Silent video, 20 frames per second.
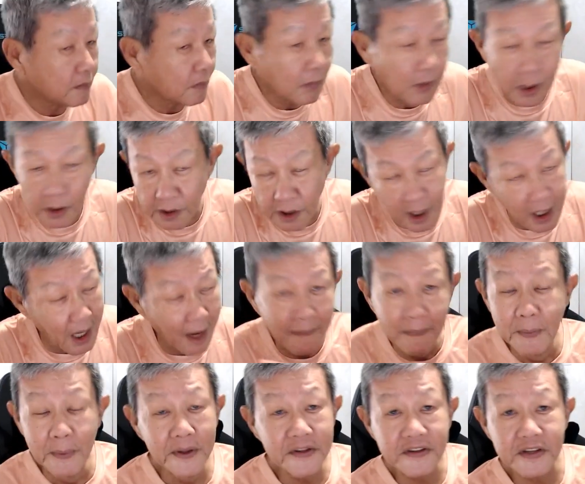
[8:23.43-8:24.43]
the government
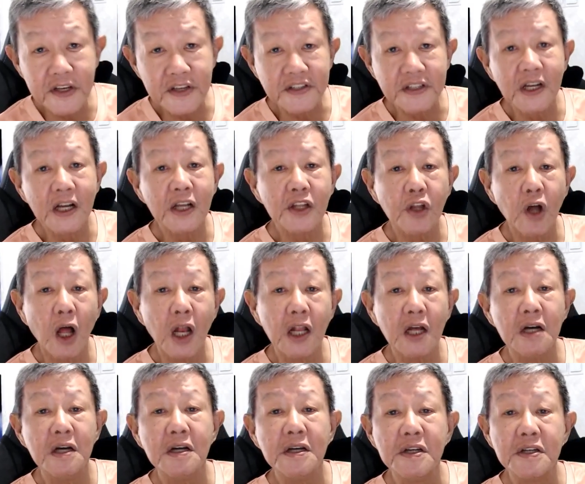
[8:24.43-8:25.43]
says Singapore dollar
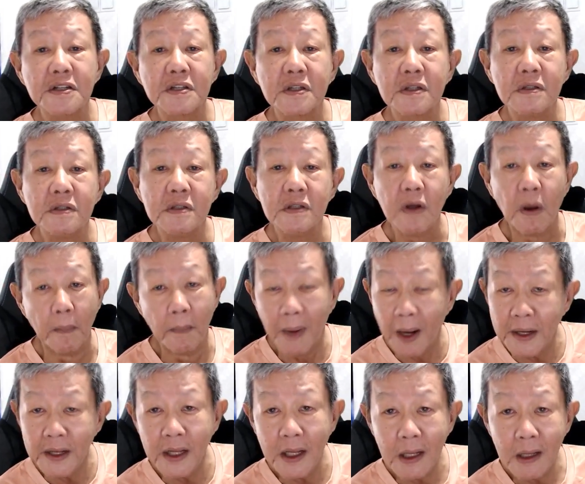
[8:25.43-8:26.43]
is your
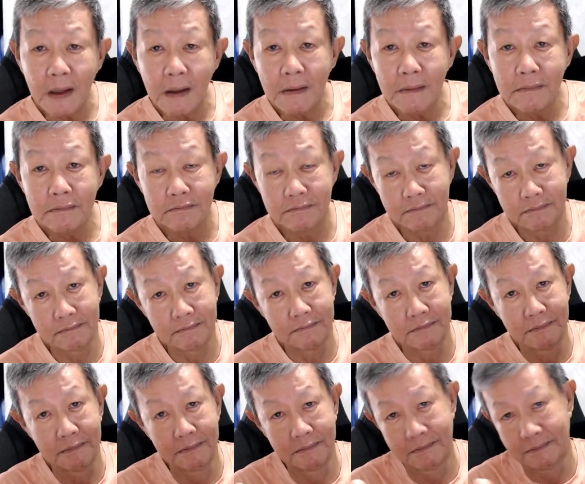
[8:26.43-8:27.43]
money,
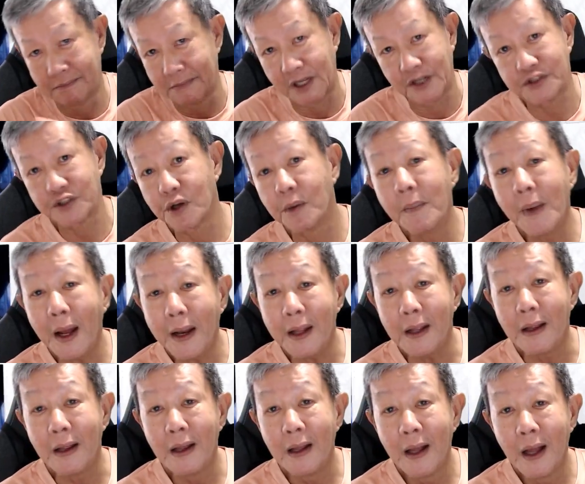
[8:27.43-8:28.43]
that's your money.
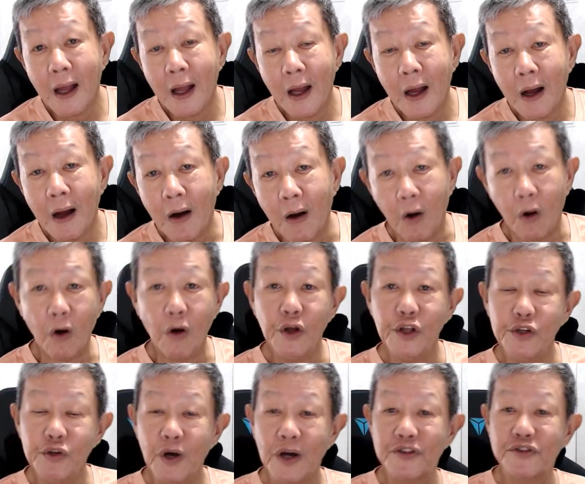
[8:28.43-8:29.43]
Or
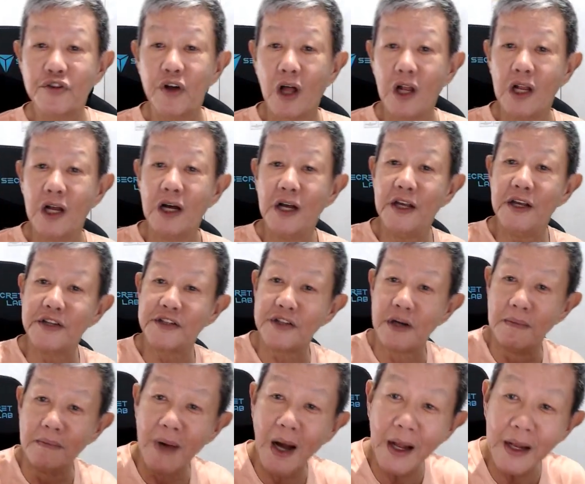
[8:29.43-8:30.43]
US dollar is your
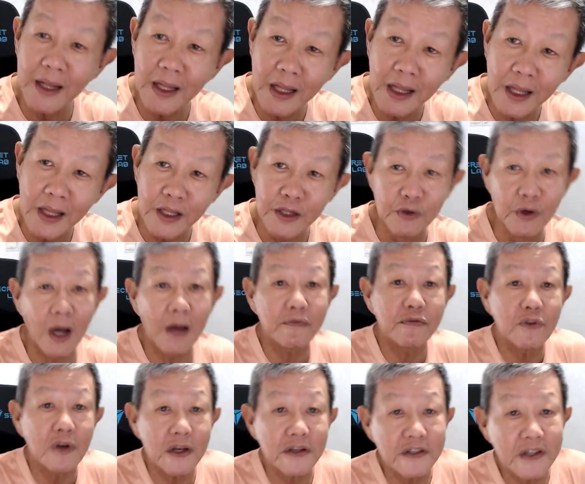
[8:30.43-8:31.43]
money, you have to
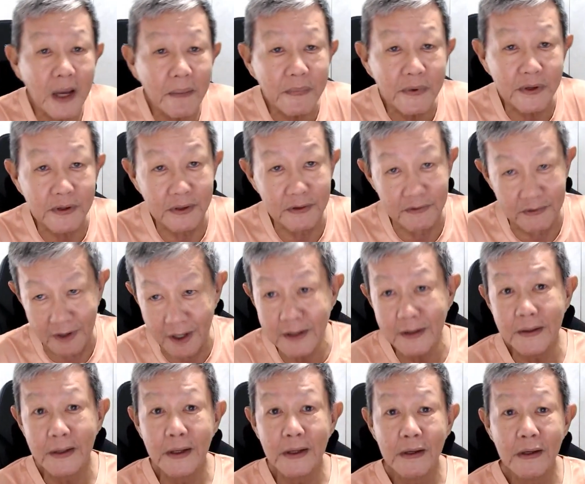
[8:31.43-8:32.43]
accept it, right?
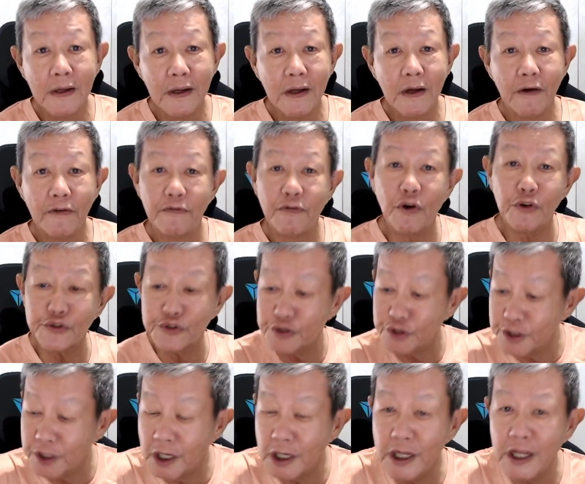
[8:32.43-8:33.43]

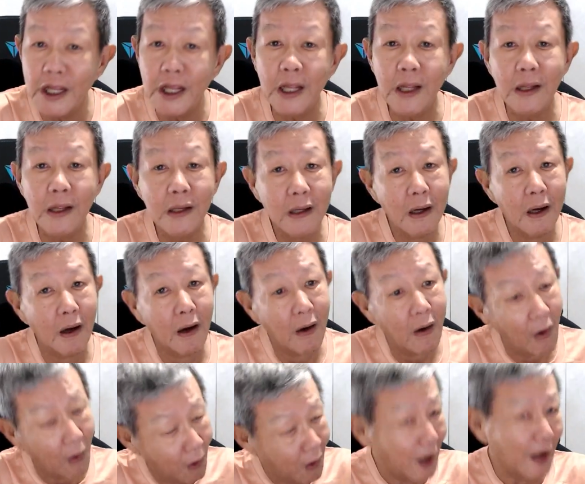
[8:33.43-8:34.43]
Fortunately
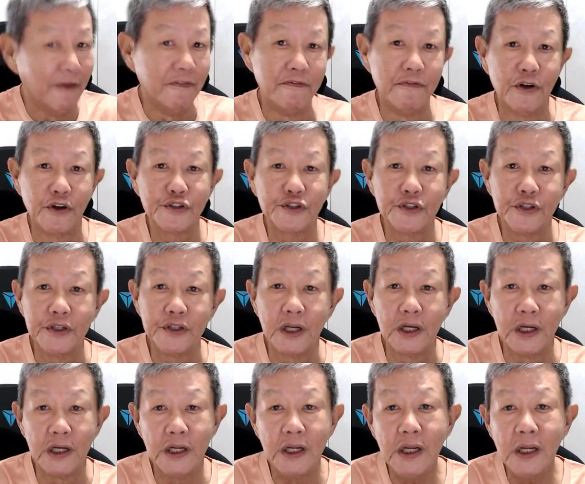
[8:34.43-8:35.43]
or
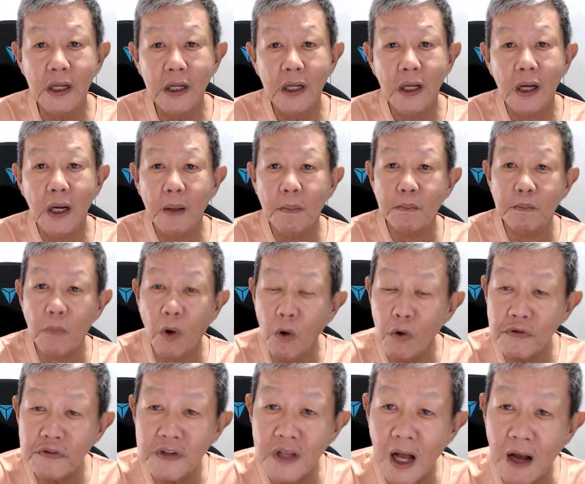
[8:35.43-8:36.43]
unfortunately, most
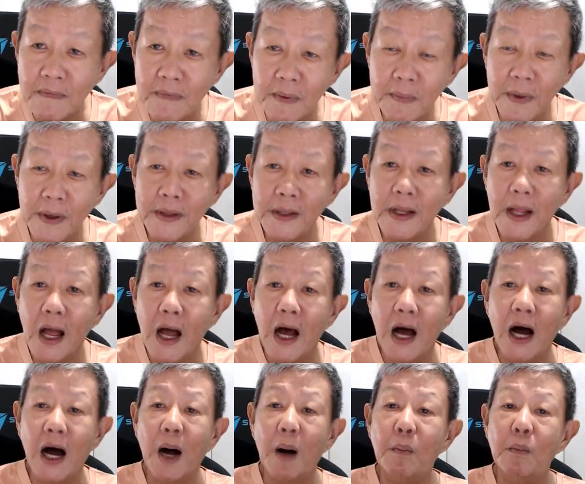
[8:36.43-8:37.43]
government
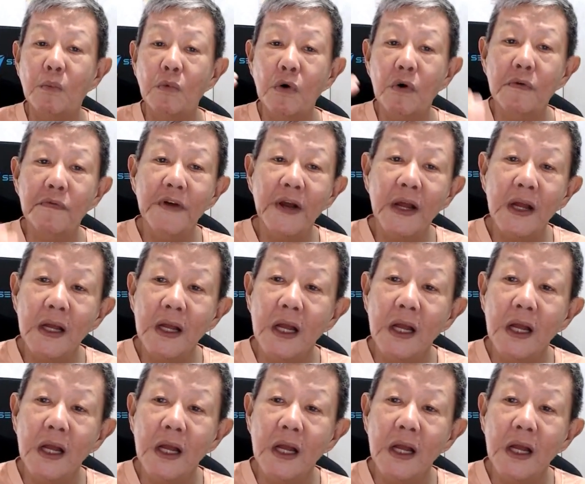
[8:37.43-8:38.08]
are moving